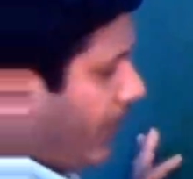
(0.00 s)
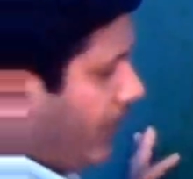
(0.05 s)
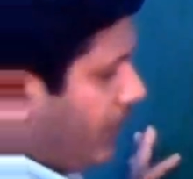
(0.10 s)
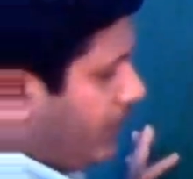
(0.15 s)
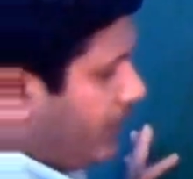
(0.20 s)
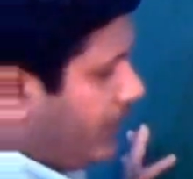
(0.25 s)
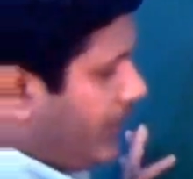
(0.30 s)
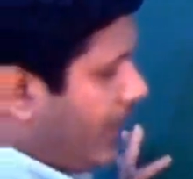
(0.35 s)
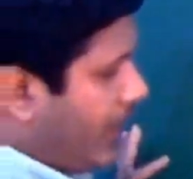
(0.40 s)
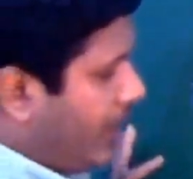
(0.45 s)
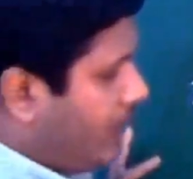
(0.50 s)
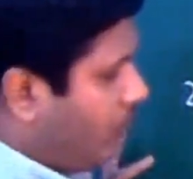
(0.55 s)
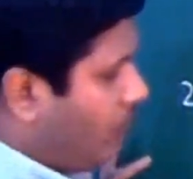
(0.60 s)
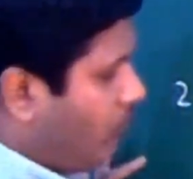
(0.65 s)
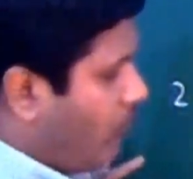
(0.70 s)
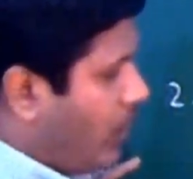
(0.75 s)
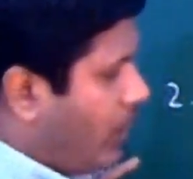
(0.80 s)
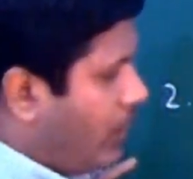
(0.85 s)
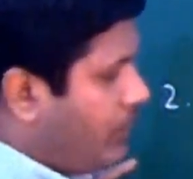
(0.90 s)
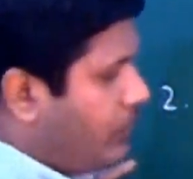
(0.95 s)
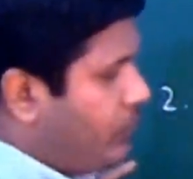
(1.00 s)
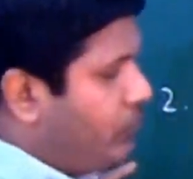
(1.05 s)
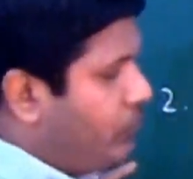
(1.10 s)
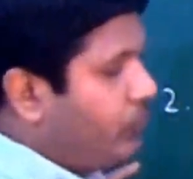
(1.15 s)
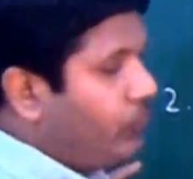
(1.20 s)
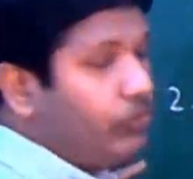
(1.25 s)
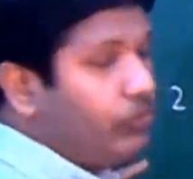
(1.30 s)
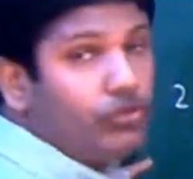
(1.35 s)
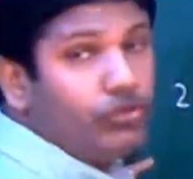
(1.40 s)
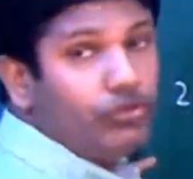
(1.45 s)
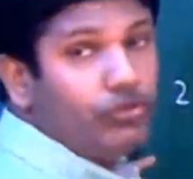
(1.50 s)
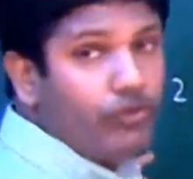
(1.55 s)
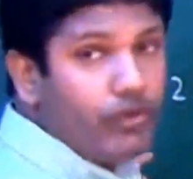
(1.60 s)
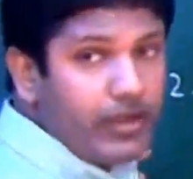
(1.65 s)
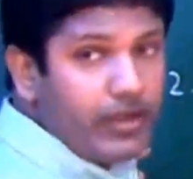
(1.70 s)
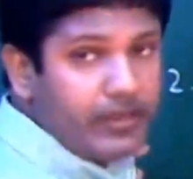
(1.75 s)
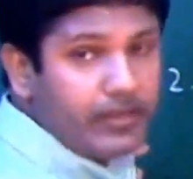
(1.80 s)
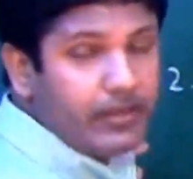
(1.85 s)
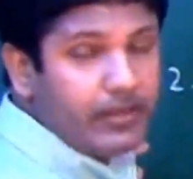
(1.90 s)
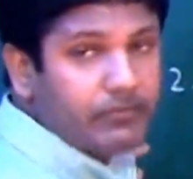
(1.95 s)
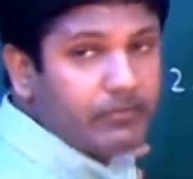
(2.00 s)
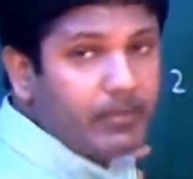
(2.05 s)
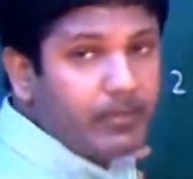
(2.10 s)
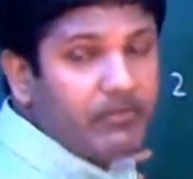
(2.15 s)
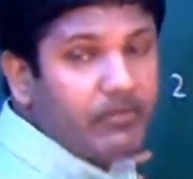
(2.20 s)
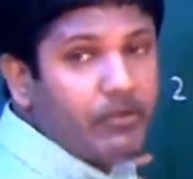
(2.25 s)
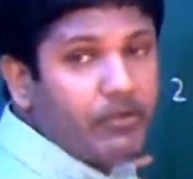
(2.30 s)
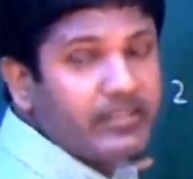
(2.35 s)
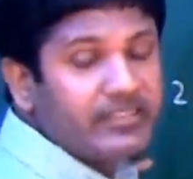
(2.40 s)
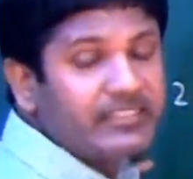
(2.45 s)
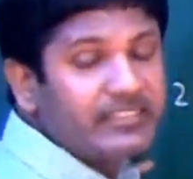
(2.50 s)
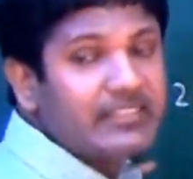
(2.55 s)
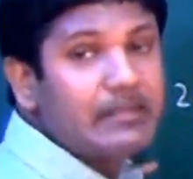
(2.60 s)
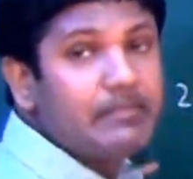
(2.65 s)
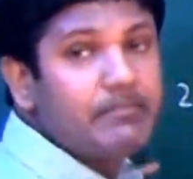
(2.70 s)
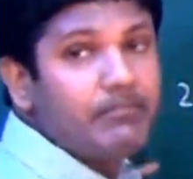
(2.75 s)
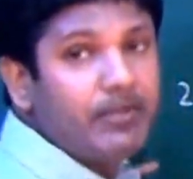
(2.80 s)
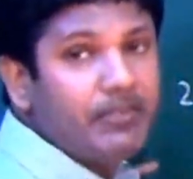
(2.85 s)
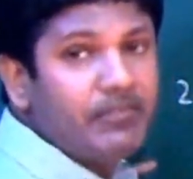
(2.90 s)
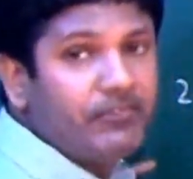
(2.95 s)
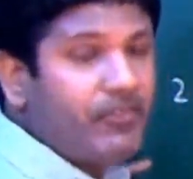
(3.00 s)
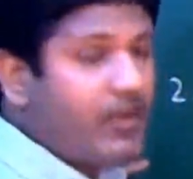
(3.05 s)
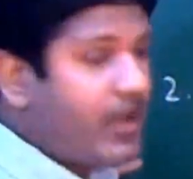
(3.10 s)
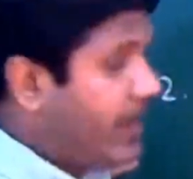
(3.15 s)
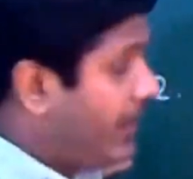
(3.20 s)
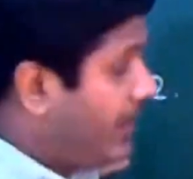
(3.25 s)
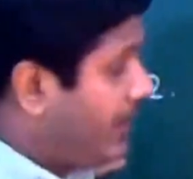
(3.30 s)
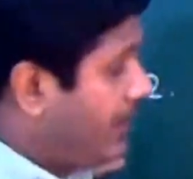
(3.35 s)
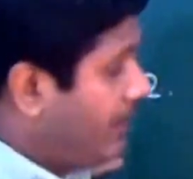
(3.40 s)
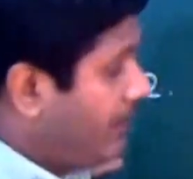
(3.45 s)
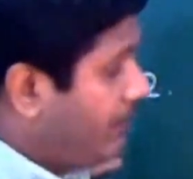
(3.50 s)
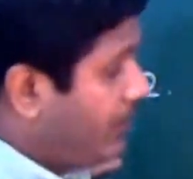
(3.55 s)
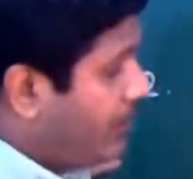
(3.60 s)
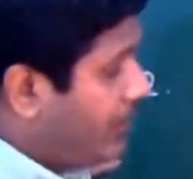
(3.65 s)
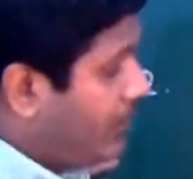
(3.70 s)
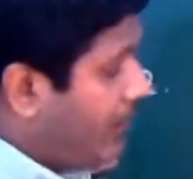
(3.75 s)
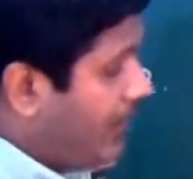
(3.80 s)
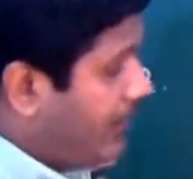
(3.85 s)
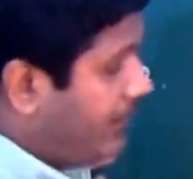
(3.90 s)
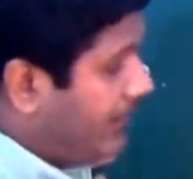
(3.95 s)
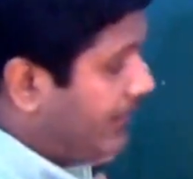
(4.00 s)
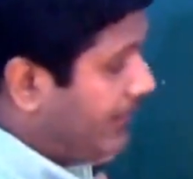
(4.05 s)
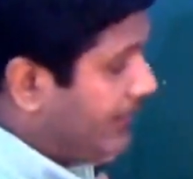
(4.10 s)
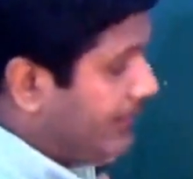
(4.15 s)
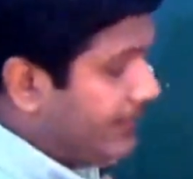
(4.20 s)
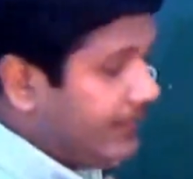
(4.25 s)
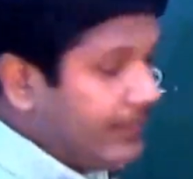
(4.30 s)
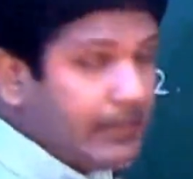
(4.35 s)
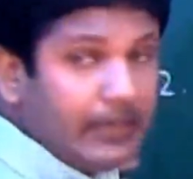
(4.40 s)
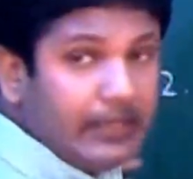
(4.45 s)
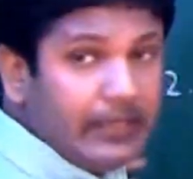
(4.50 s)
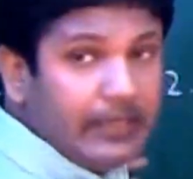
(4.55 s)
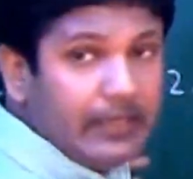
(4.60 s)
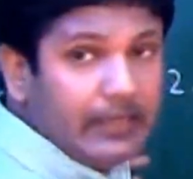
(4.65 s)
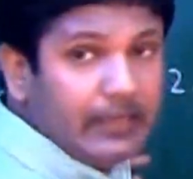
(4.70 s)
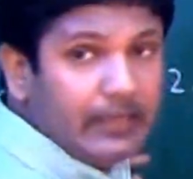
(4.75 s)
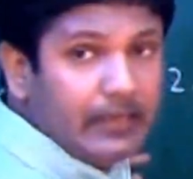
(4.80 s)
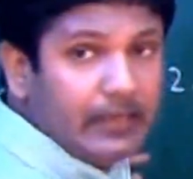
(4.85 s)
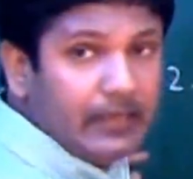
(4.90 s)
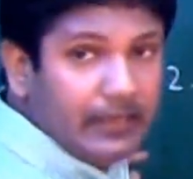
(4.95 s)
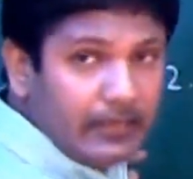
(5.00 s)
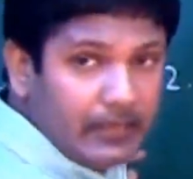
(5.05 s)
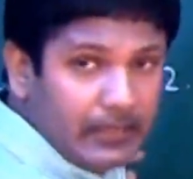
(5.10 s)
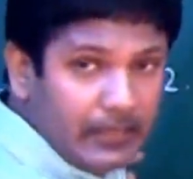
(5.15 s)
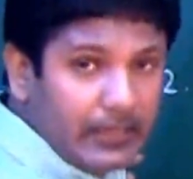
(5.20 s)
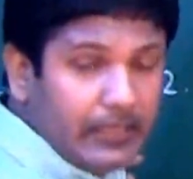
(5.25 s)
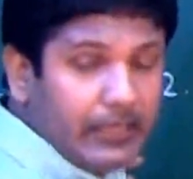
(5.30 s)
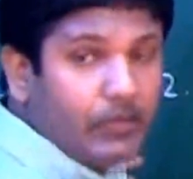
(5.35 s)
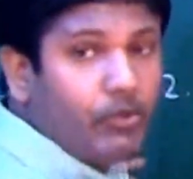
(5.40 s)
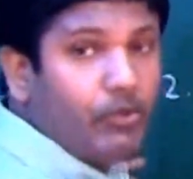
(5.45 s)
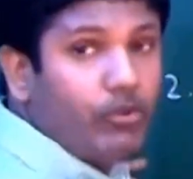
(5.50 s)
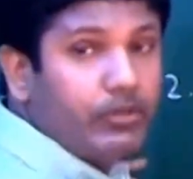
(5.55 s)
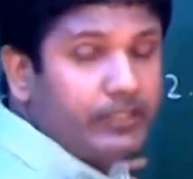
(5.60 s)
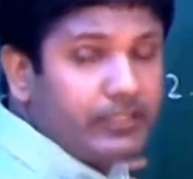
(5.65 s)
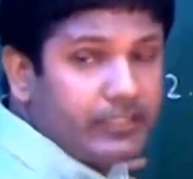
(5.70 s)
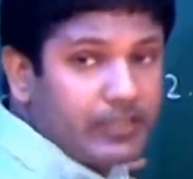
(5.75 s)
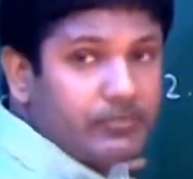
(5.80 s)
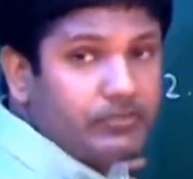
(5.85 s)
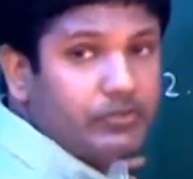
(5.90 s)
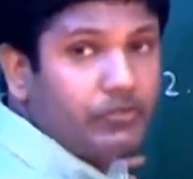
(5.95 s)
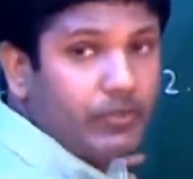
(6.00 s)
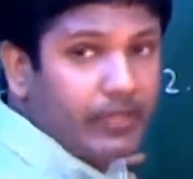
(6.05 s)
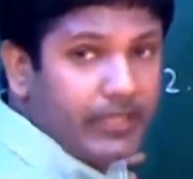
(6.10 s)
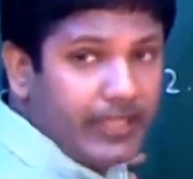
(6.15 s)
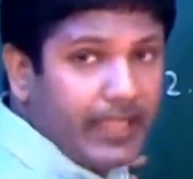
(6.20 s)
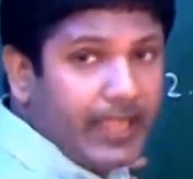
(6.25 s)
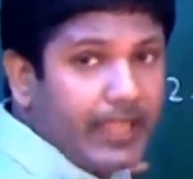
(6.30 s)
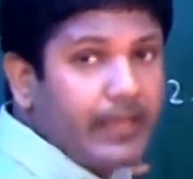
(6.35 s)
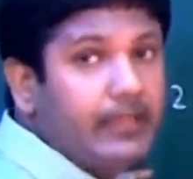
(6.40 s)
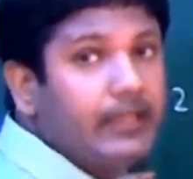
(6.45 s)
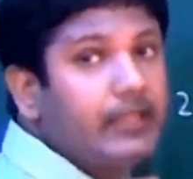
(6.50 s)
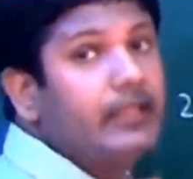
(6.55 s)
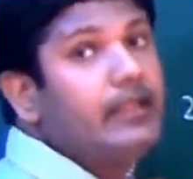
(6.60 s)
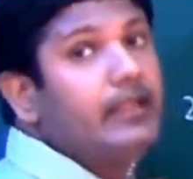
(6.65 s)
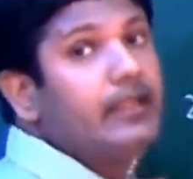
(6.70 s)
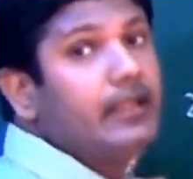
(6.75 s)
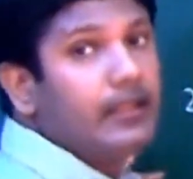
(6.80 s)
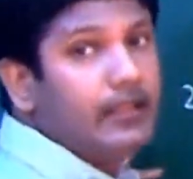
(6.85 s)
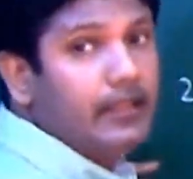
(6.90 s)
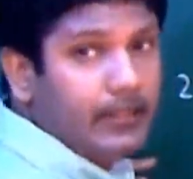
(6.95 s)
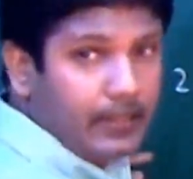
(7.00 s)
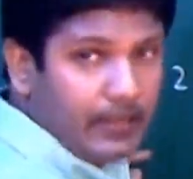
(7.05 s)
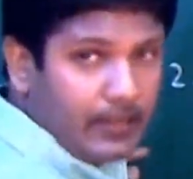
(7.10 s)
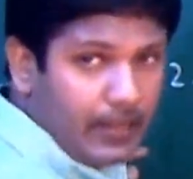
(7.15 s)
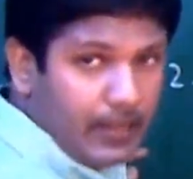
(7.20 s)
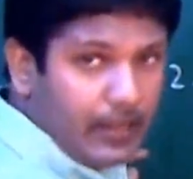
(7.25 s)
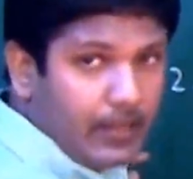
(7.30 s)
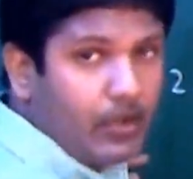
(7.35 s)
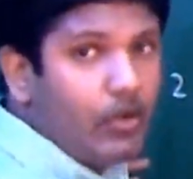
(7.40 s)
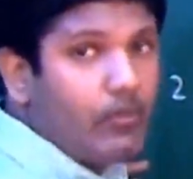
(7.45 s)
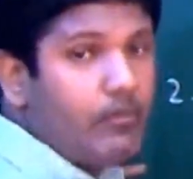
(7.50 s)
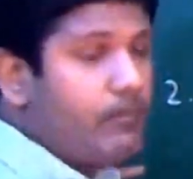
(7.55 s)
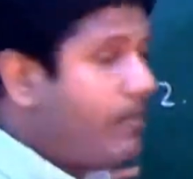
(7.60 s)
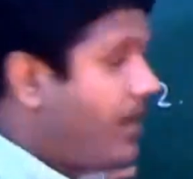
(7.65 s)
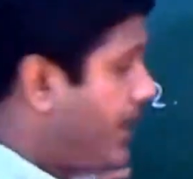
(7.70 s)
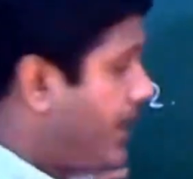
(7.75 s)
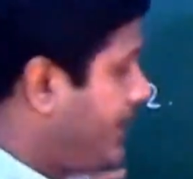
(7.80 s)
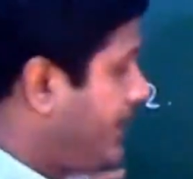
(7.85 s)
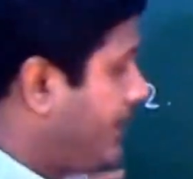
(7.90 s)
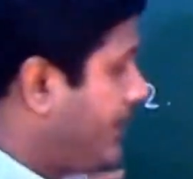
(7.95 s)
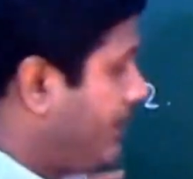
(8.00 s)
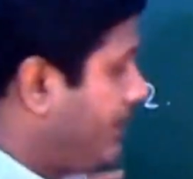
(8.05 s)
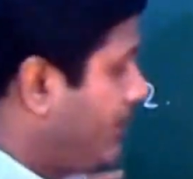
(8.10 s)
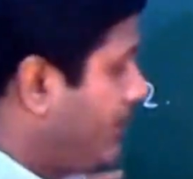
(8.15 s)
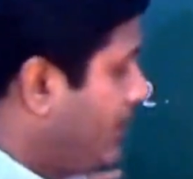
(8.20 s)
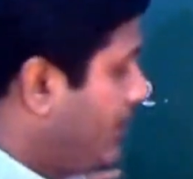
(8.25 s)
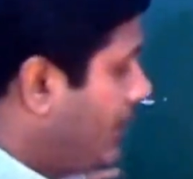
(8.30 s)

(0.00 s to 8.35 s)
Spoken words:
You got 1, 2, 3 terms. But we want to simplify it. Because in equal terms we can combine them.